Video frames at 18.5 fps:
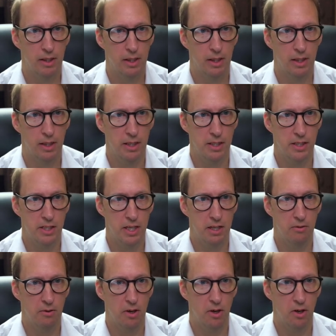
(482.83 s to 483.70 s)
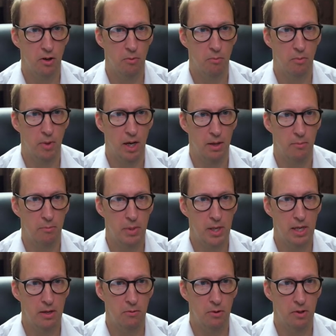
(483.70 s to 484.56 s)
0, my
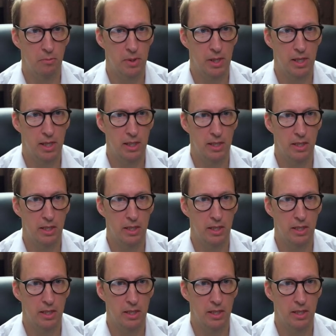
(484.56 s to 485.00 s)
B would be,